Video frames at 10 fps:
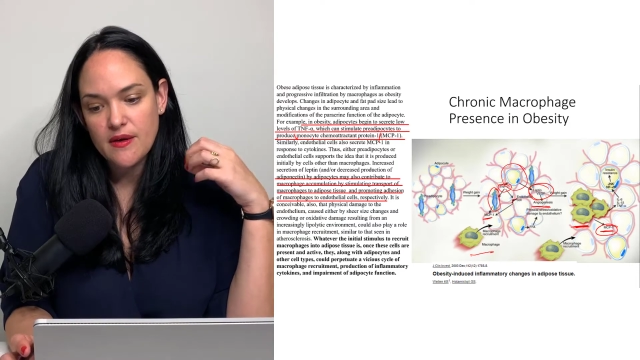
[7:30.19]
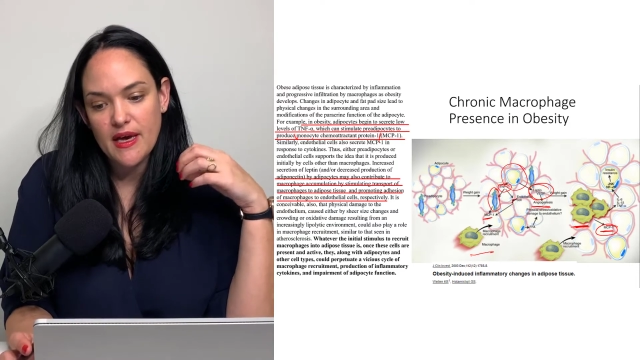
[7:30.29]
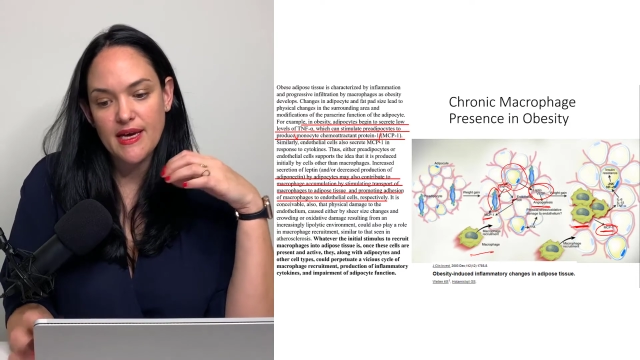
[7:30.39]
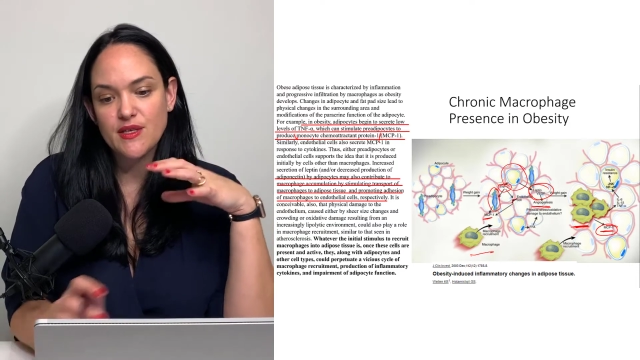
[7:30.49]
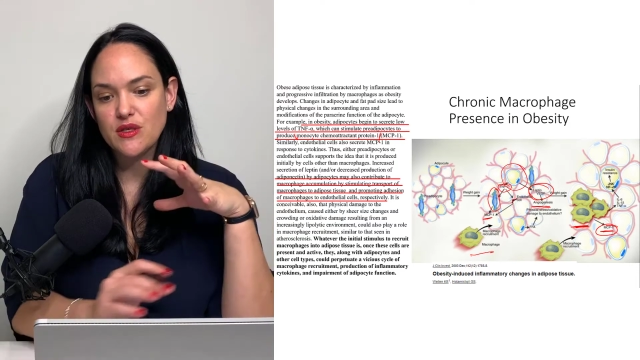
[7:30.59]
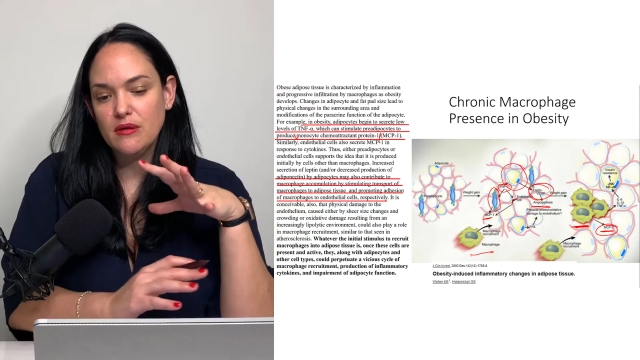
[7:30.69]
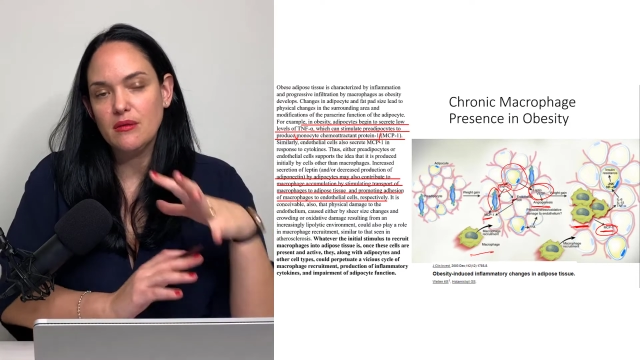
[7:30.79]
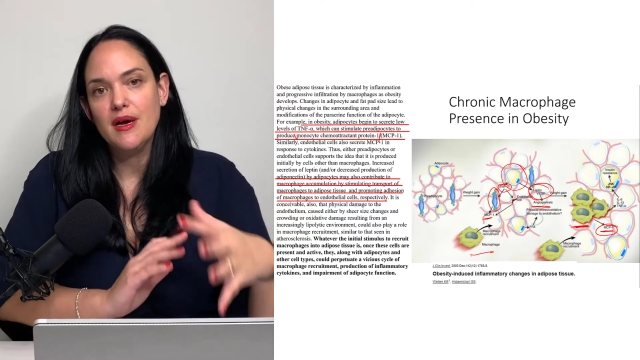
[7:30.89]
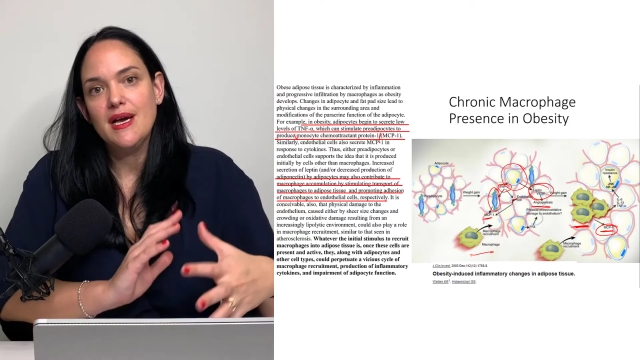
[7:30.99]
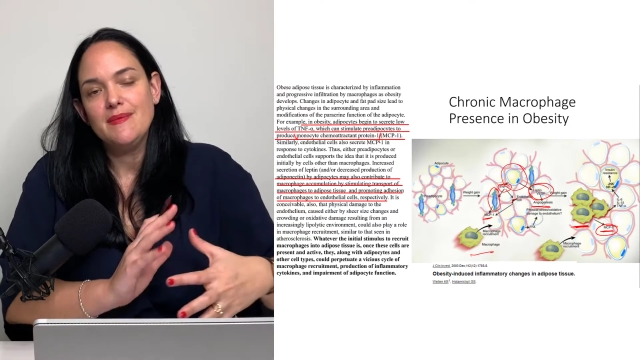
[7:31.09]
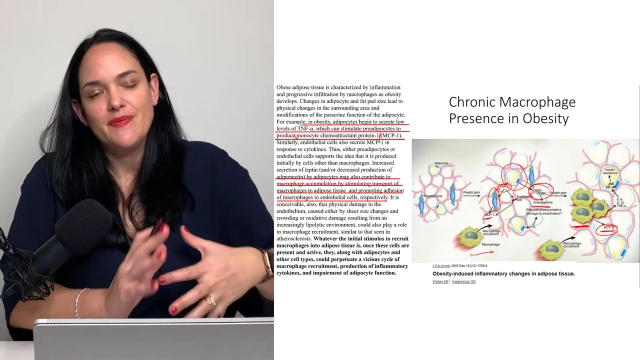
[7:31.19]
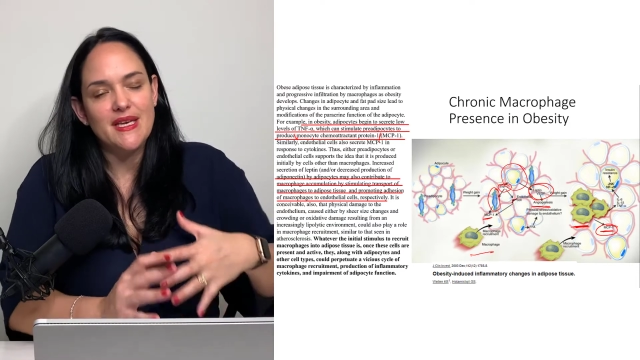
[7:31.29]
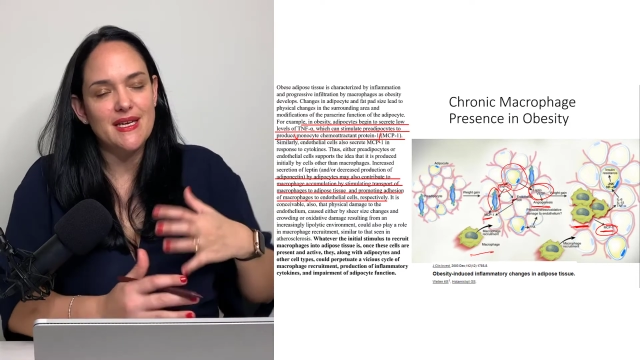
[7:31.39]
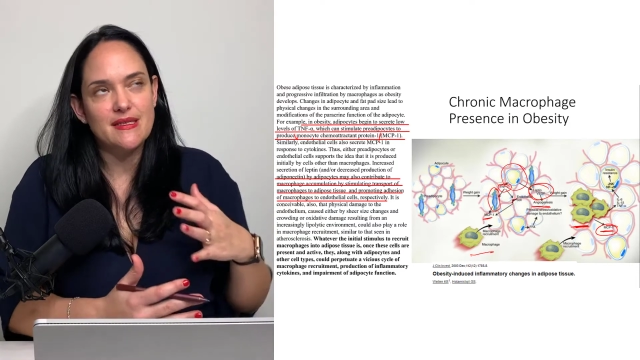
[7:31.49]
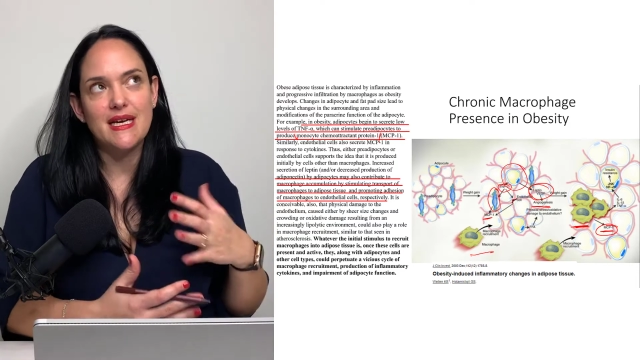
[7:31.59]
Okay, so
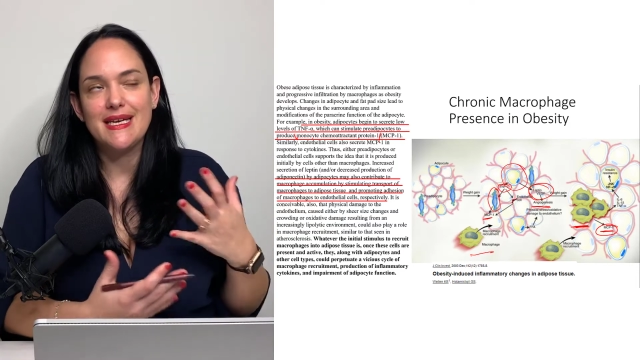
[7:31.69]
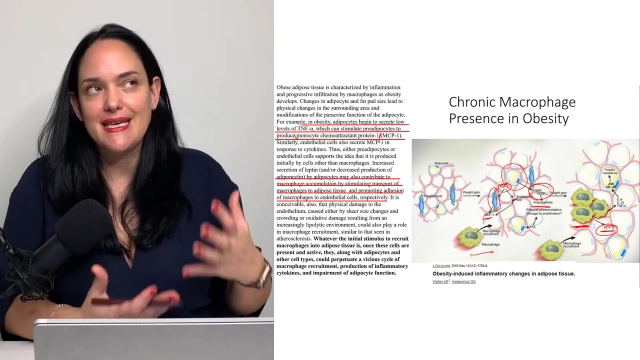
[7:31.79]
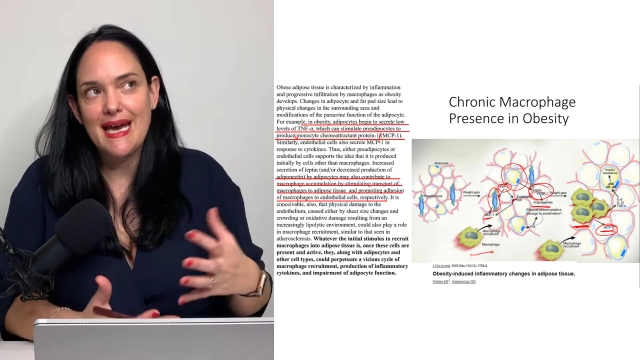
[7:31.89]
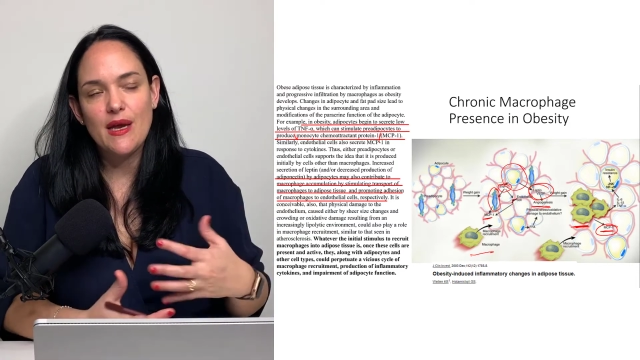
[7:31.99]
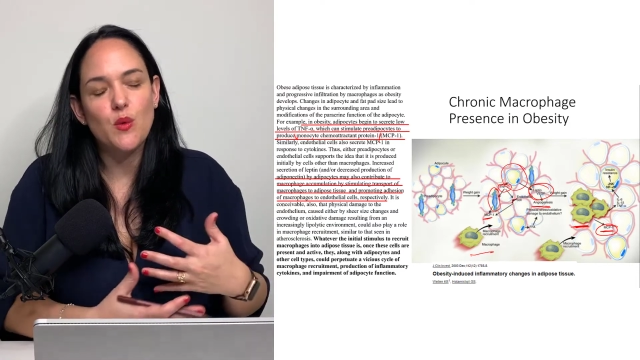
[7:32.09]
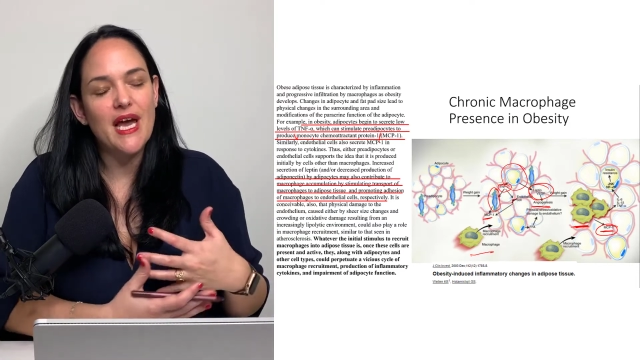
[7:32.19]
it's, again,